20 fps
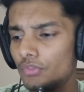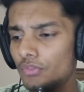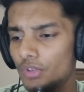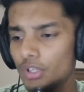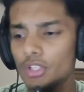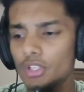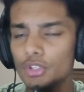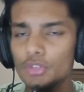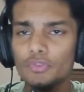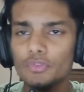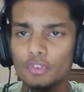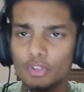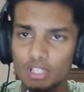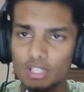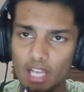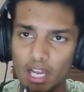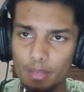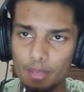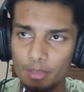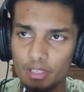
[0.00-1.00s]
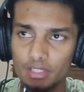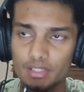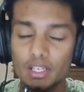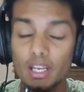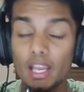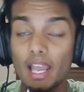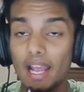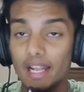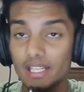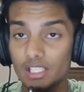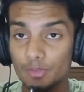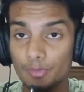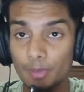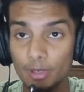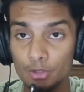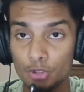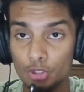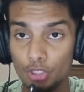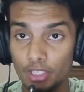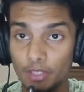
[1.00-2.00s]
you for the IMAT. And
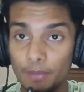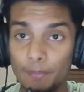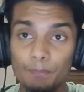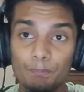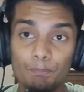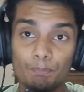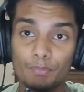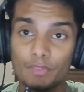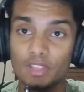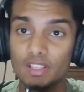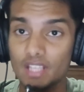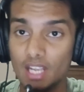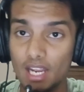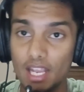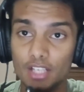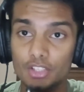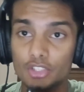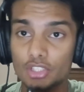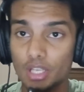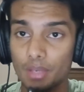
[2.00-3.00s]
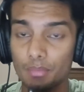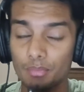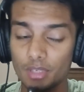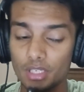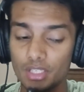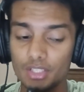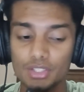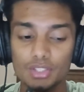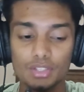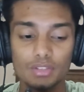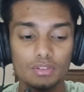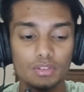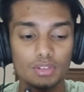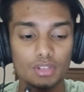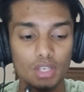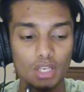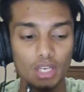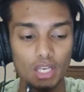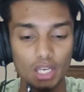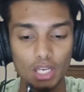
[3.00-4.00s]
especially, the next step is
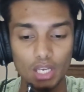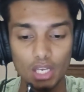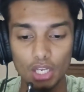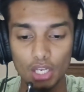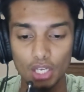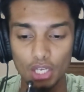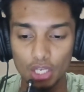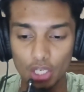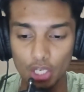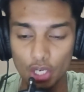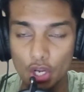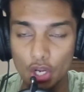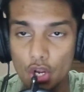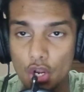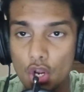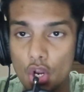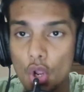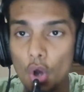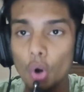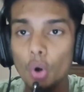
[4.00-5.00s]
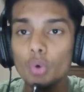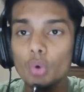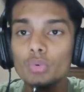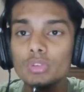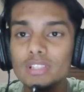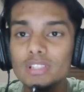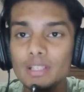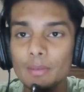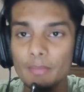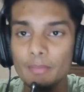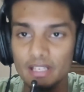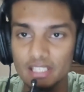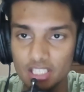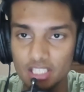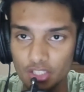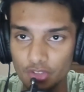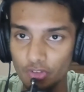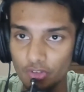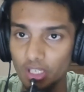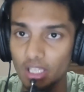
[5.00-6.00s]
know the
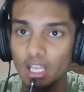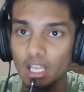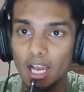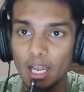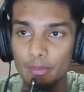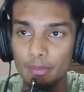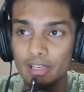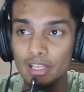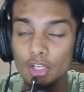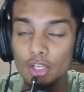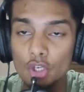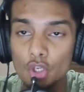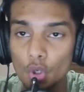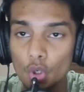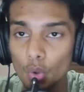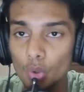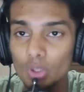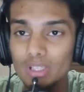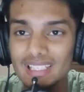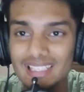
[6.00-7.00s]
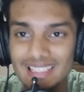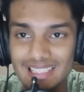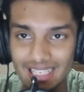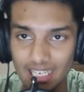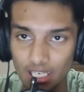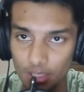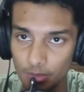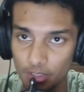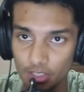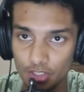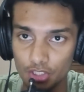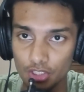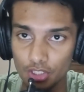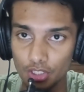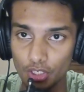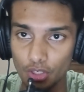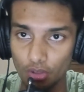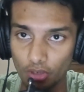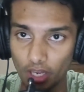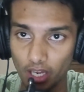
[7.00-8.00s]
material. I mean, know the syllabus.
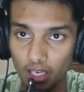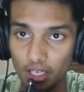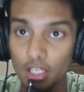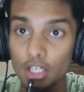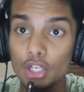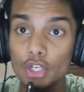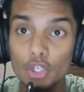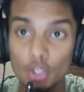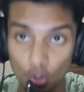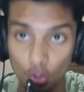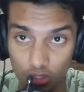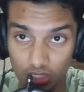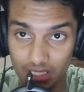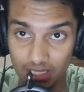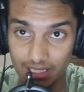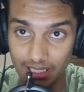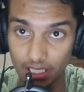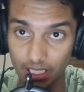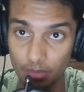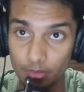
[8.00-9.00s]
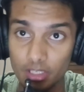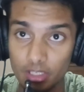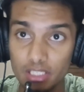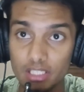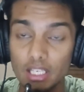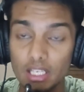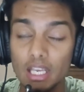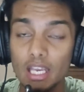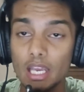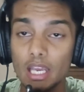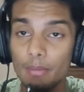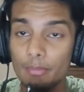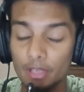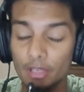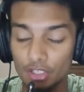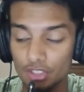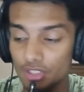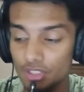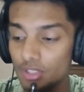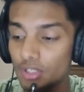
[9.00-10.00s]
Okay, know the syllabus
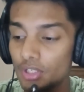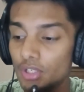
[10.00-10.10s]
because